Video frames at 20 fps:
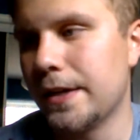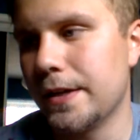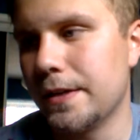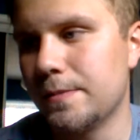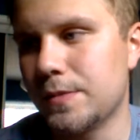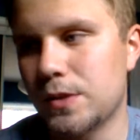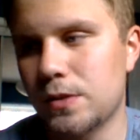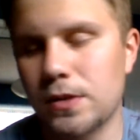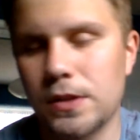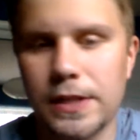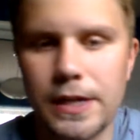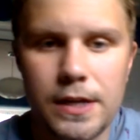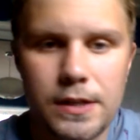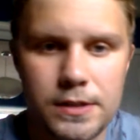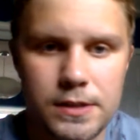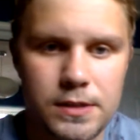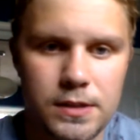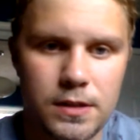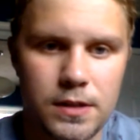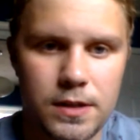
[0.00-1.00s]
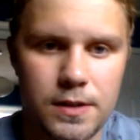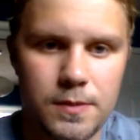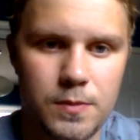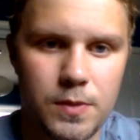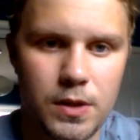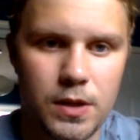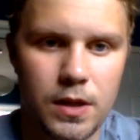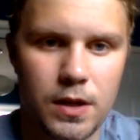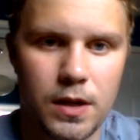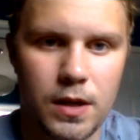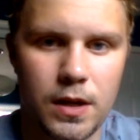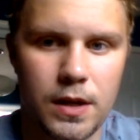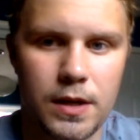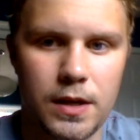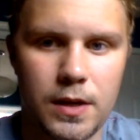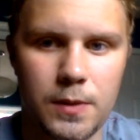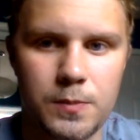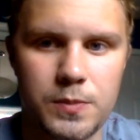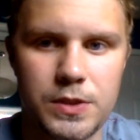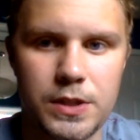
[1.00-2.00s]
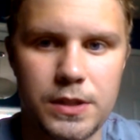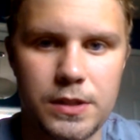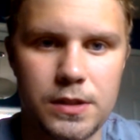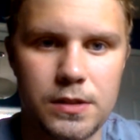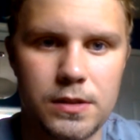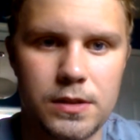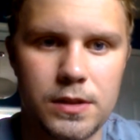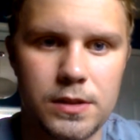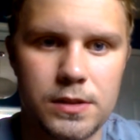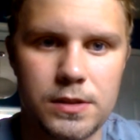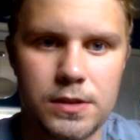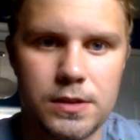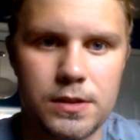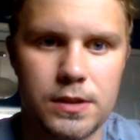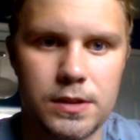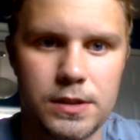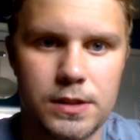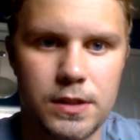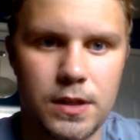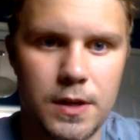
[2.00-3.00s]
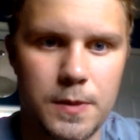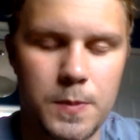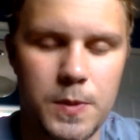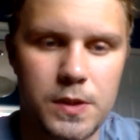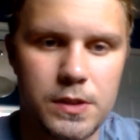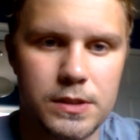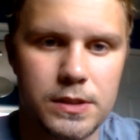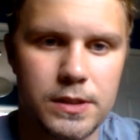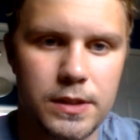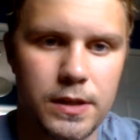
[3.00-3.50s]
So the last time that I updated this assignment,